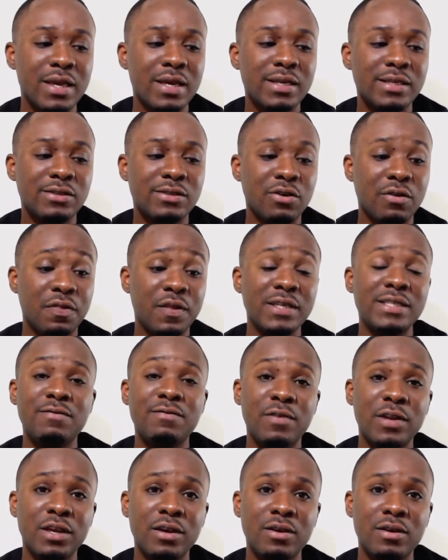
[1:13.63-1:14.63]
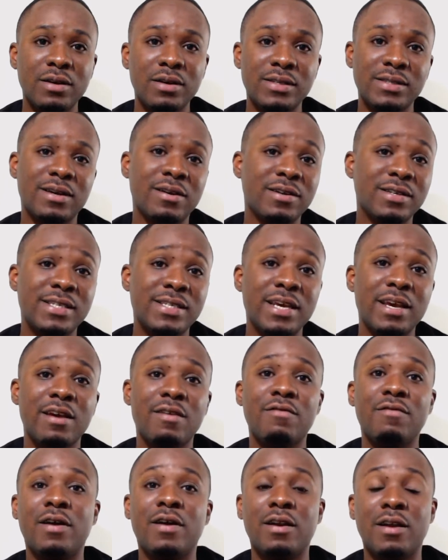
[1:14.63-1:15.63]
So this video is going to
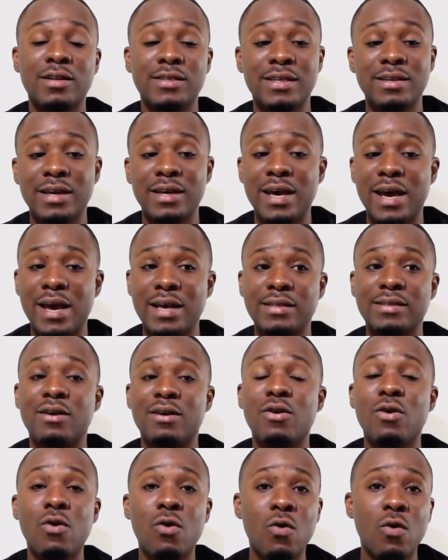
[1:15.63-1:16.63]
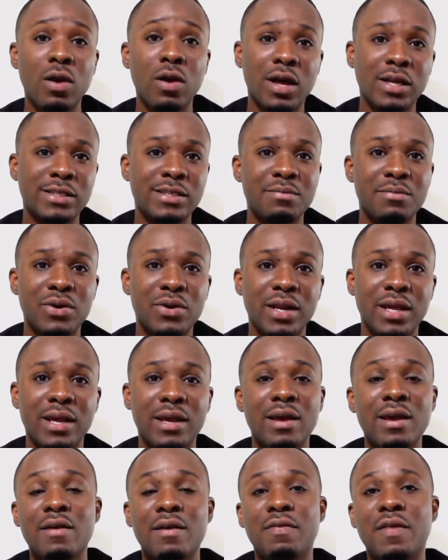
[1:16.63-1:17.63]
save a lot of you guys a whole lot of money
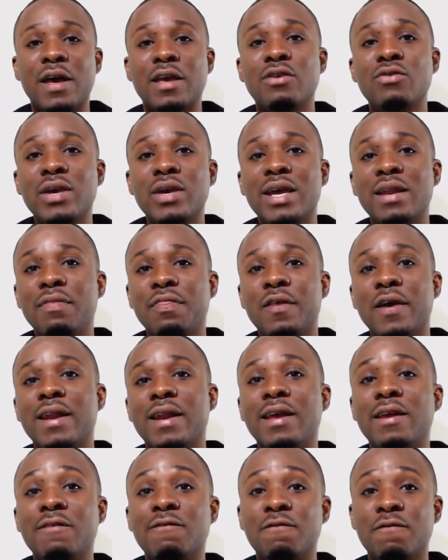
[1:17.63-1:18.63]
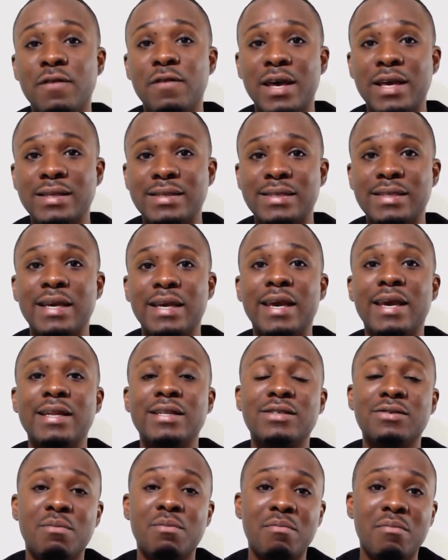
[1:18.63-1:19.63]
that you can then invest
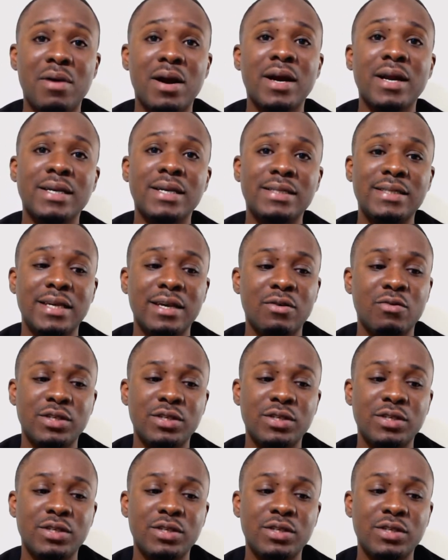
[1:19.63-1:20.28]
into marketing,